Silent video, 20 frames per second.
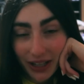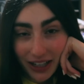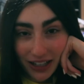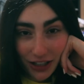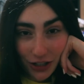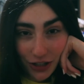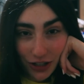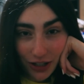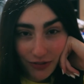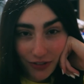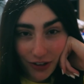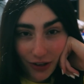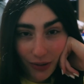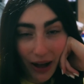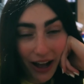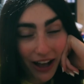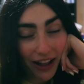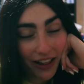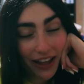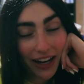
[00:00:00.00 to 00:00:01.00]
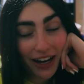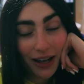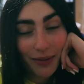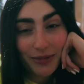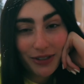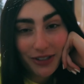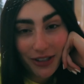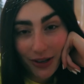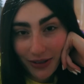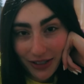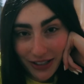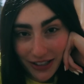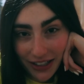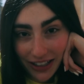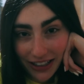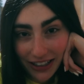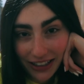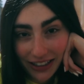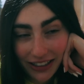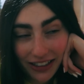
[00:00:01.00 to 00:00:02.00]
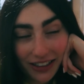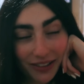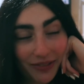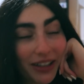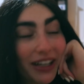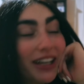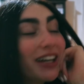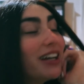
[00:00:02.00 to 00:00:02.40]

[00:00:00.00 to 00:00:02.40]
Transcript: planning this trip for a while and I'm so excited